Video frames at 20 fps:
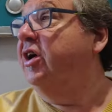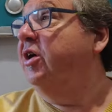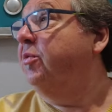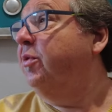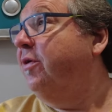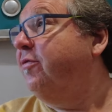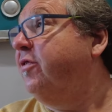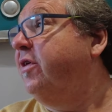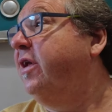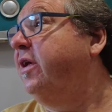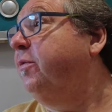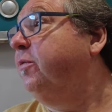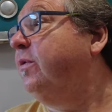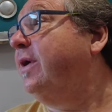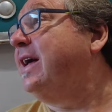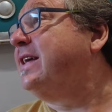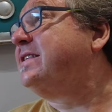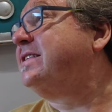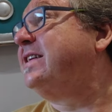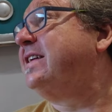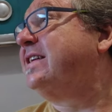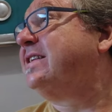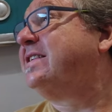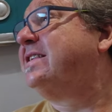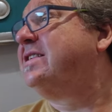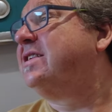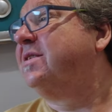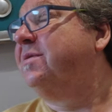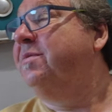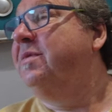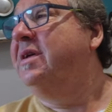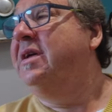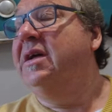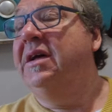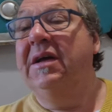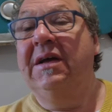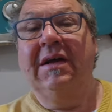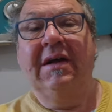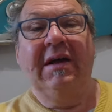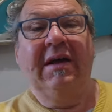weather in Essex is on.
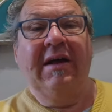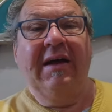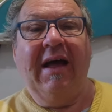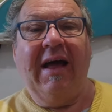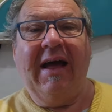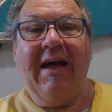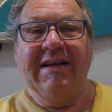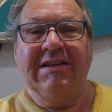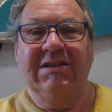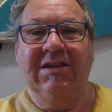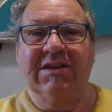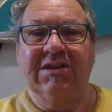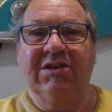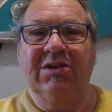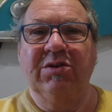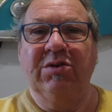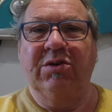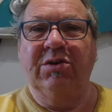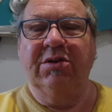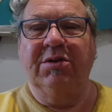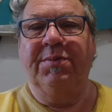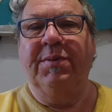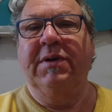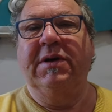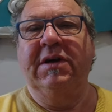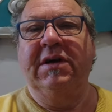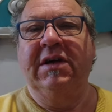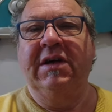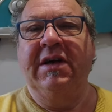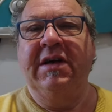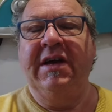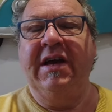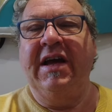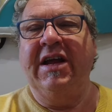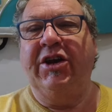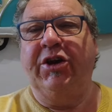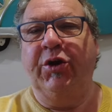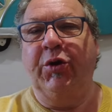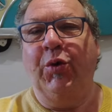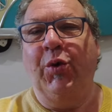Ah, it's not too good, but
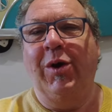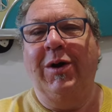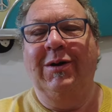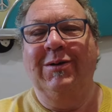it do.